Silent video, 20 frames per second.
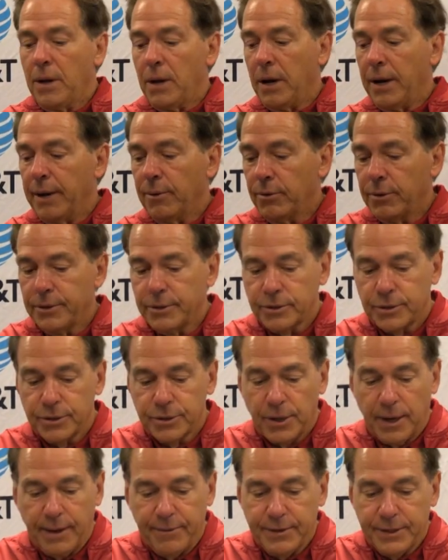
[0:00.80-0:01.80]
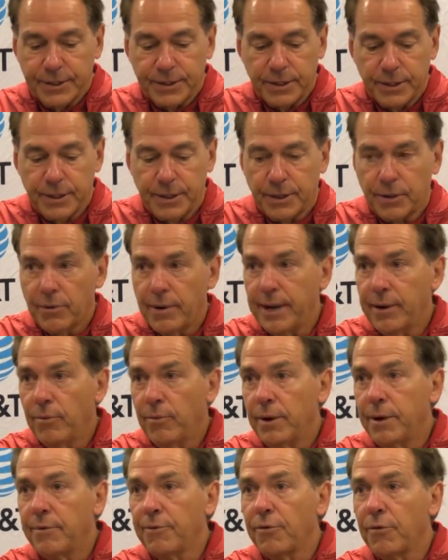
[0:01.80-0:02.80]
right, well, this is obviously a great
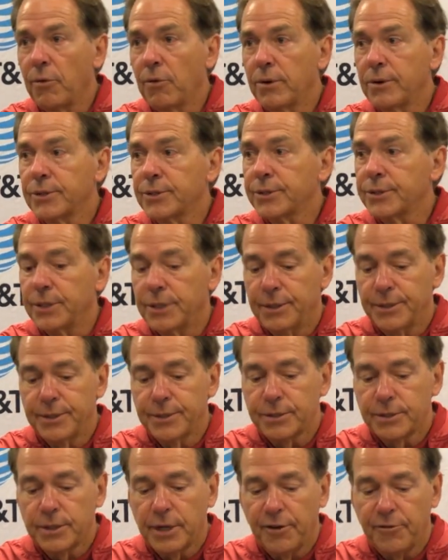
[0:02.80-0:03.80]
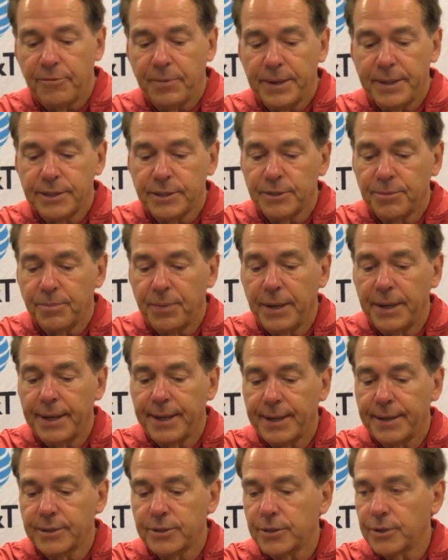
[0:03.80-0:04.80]
win for us. This is a tough place to play
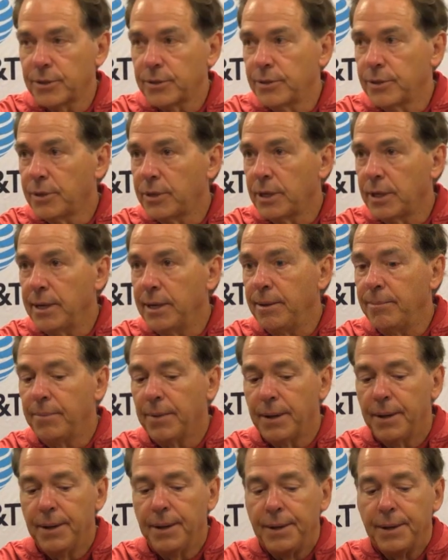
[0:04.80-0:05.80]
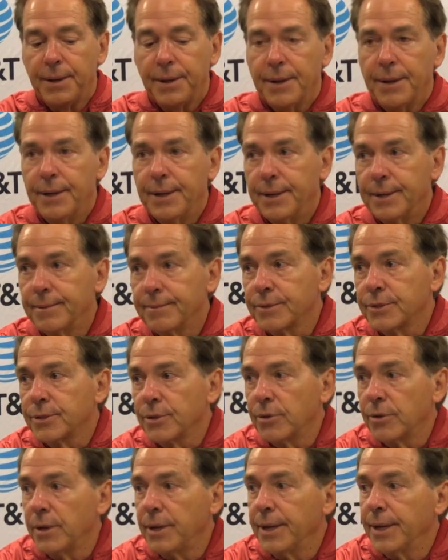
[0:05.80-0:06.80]
against a good team.
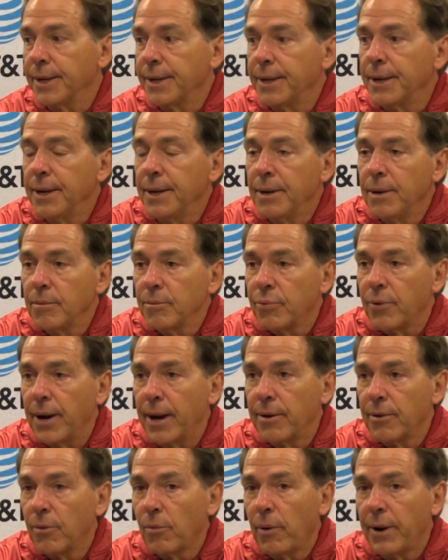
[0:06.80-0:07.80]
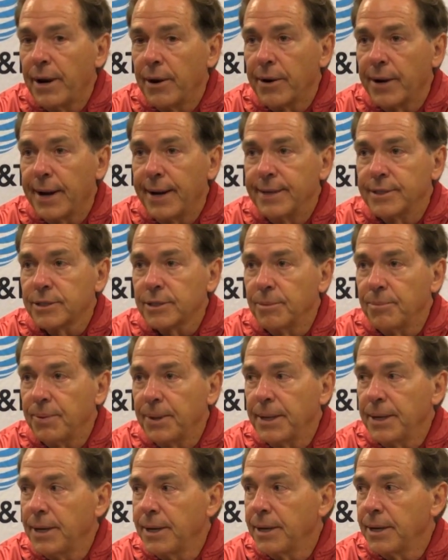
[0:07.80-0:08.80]
Certainly proud of the way our guys
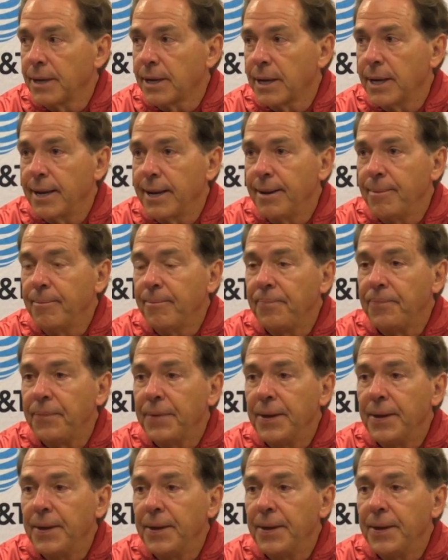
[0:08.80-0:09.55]
competed in the game.